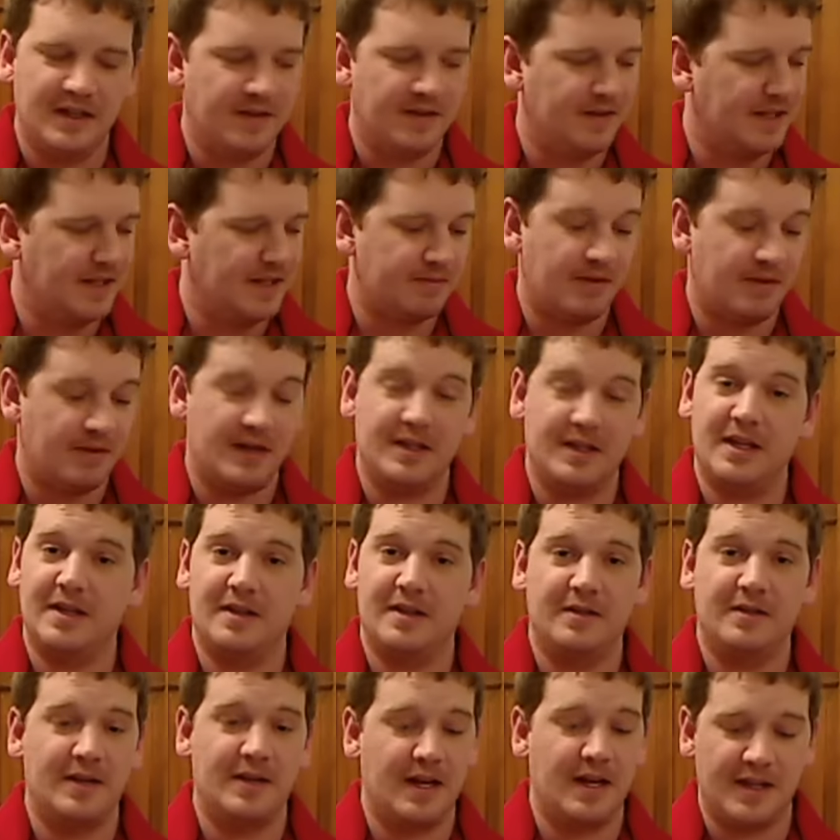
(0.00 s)
This one
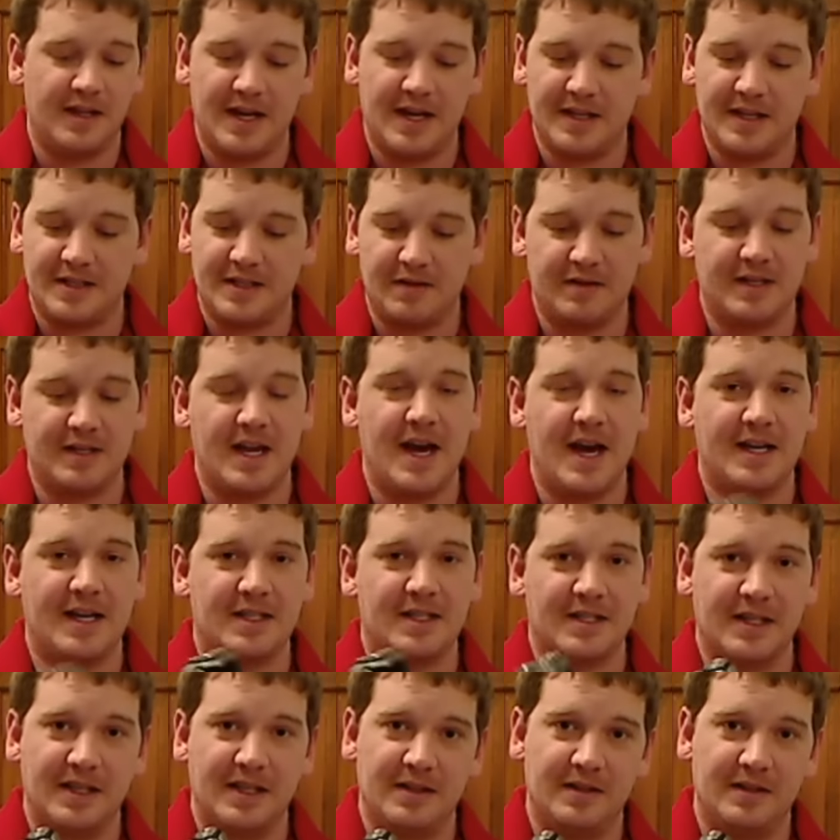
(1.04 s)
didn't do none of that, so it's
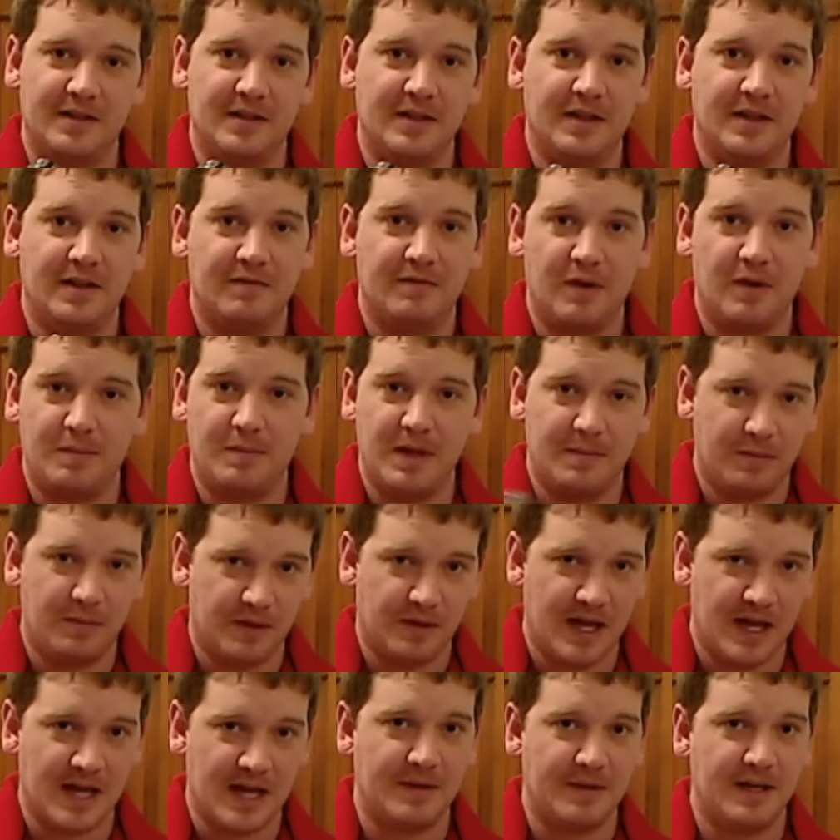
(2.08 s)
excellent for people
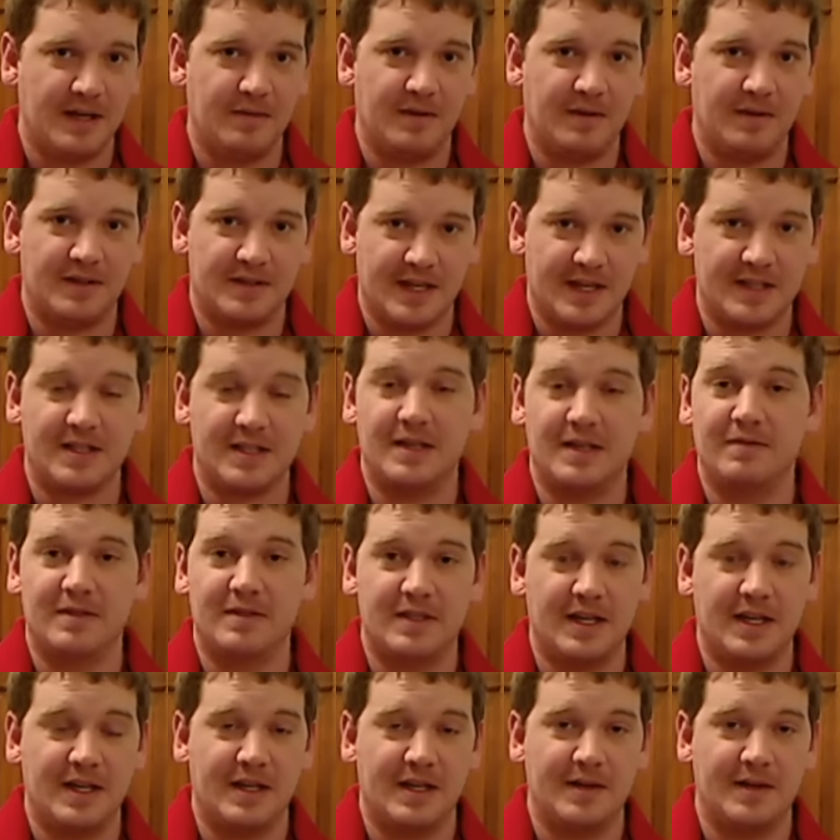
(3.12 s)
like me with sensitive
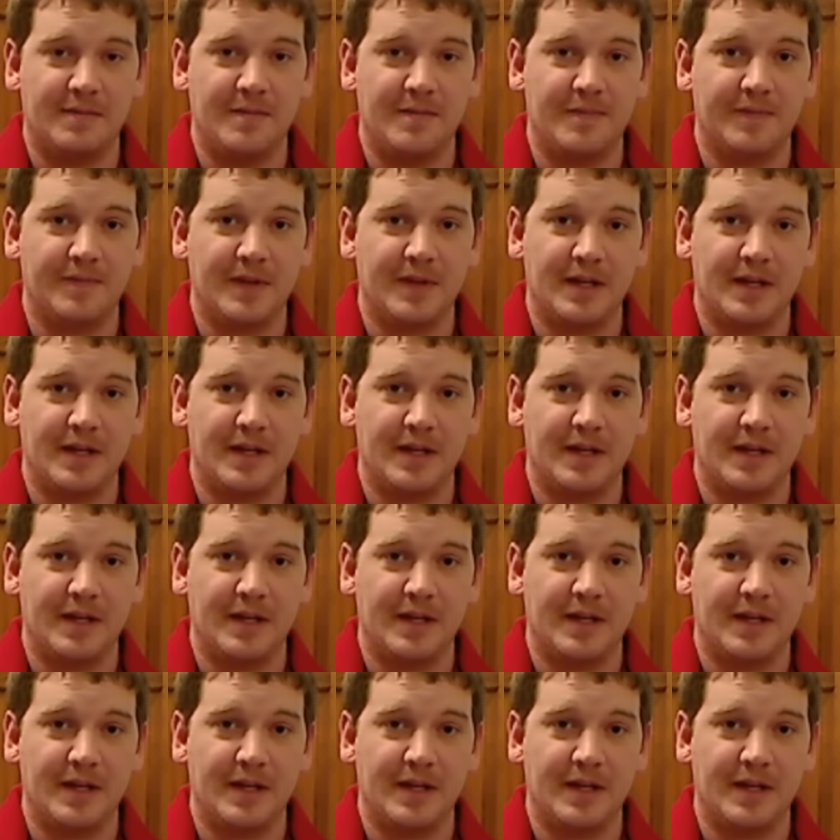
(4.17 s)
skin.